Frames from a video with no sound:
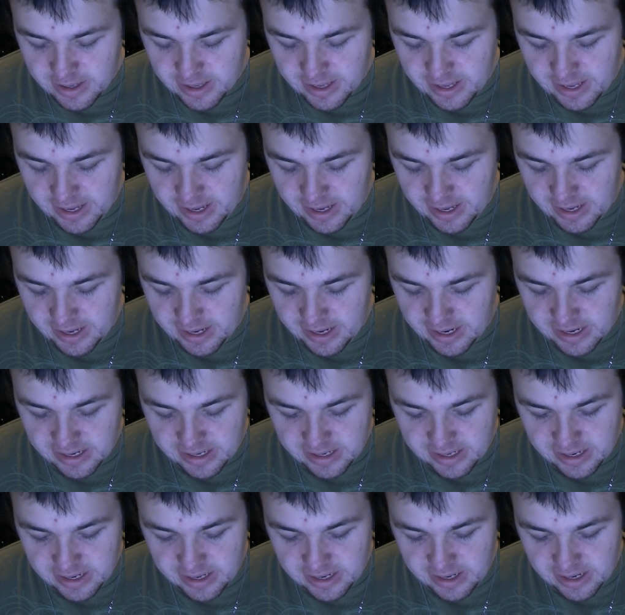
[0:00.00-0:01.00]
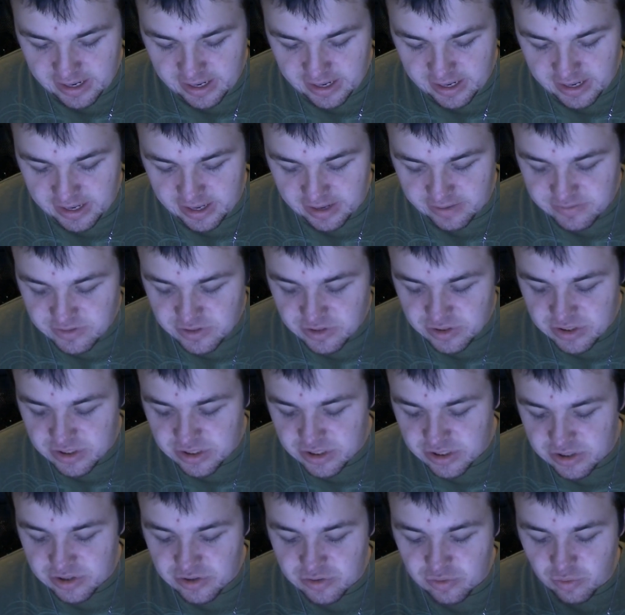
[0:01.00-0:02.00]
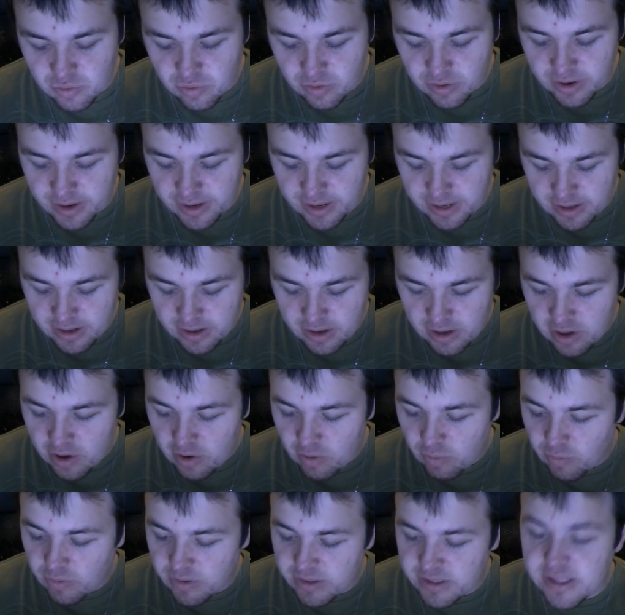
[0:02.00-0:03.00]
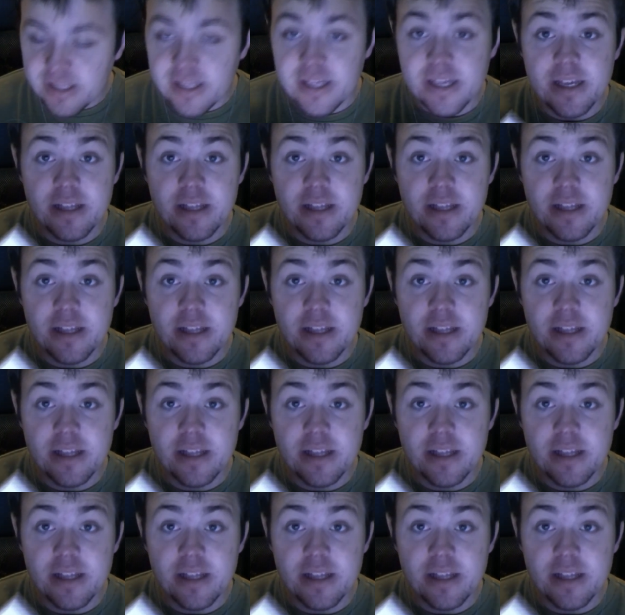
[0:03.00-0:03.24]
and it gives you the story with the